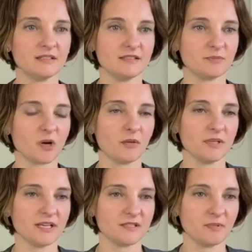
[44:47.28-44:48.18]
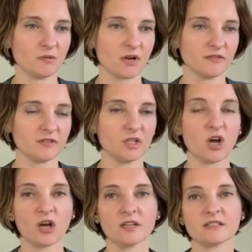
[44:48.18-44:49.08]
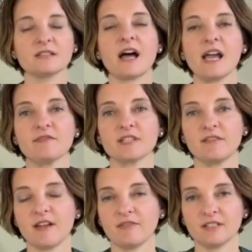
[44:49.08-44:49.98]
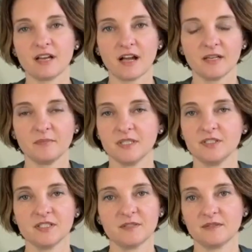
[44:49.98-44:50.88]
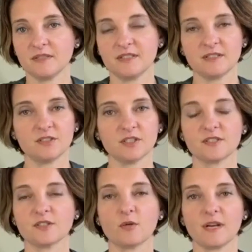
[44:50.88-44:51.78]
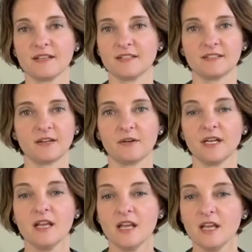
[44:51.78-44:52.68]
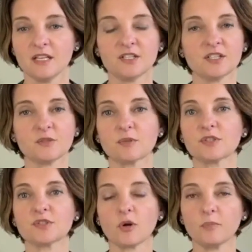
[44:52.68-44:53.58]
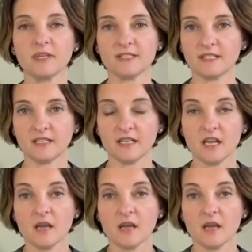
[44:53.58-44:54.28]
this probably has been one of the longest lives I've ever done, but it's just so necessary. It's just we're so busy,